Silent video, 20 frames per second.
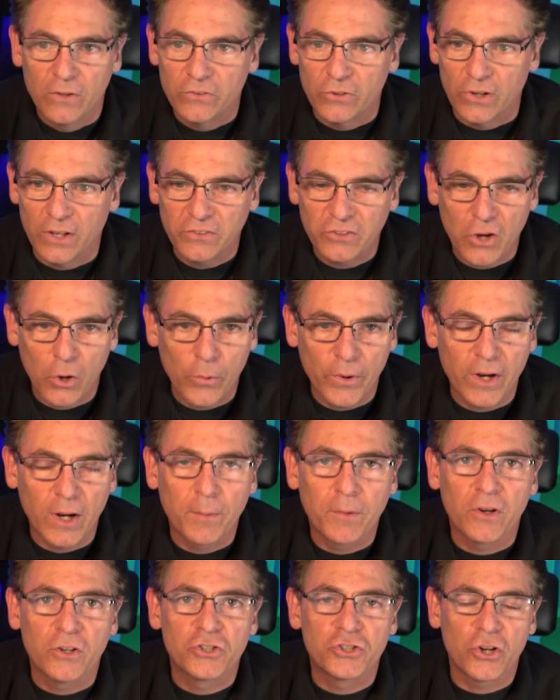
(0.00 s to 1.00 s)
So let's go in. I'm
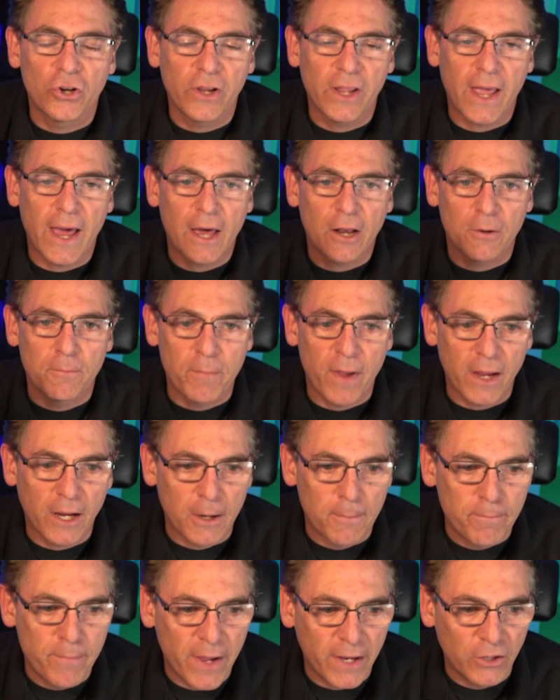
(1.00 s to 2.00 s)
going to show you how to make
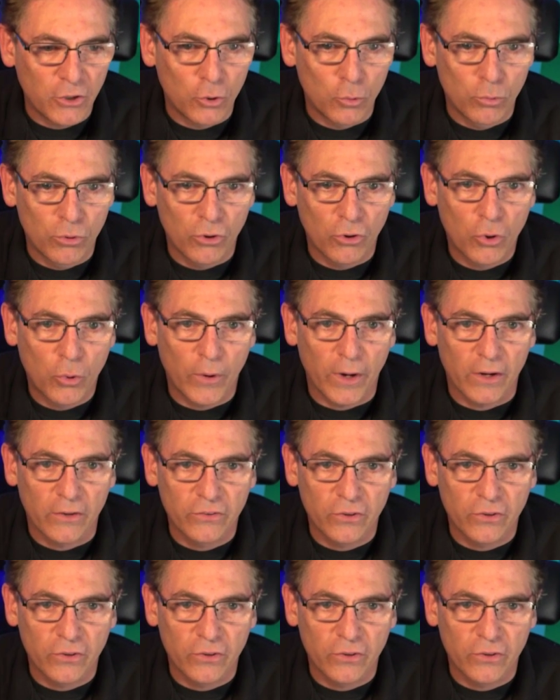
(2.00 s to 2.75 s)
a menu real quick.